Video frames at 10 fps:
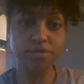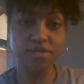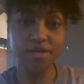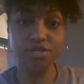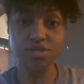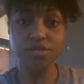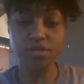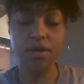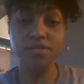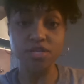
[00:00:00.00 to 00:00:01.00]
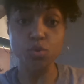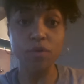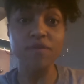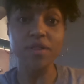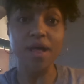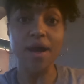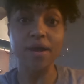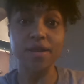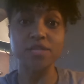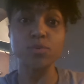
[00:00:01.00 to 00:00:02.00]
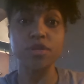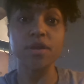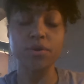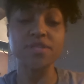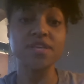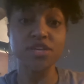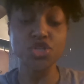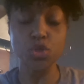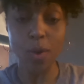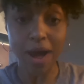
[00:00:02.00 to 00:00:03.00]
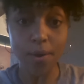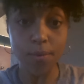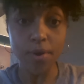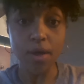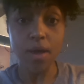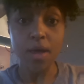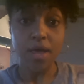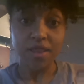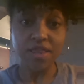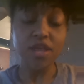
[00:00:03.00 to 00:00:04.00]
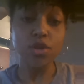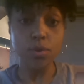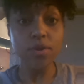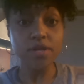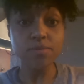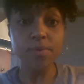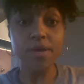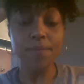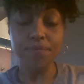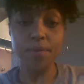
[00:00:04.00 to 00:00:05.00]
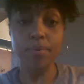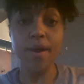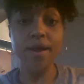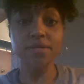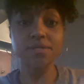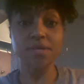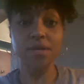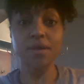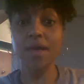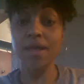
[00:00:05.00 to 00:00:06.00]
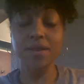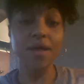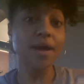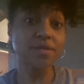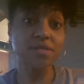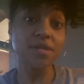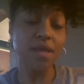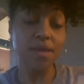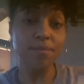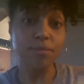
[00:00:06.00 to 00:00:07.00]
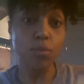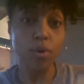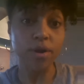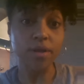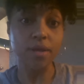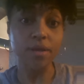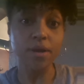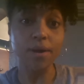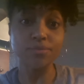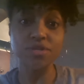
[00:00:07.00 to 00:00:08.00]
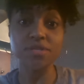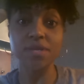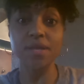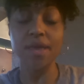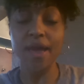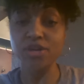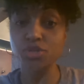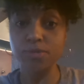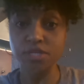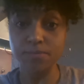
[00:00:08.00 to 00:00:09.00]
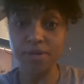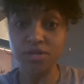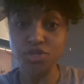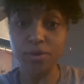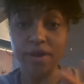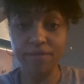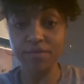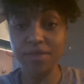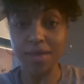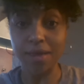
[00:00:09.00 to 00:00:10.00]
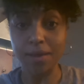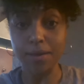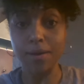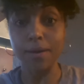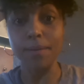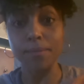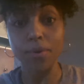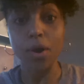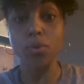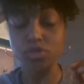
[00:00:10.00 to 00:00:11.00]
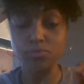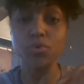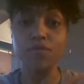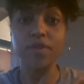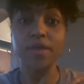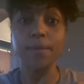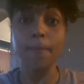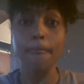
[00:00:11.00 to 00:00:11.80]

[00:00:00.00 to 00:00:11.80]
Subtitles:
section starts at 12 o'clock and that's when they're going to test you out, then you need to be up there practicing at 9, 10 a.m. in the morning just to get it extra, just to make sure everything goes smoothly.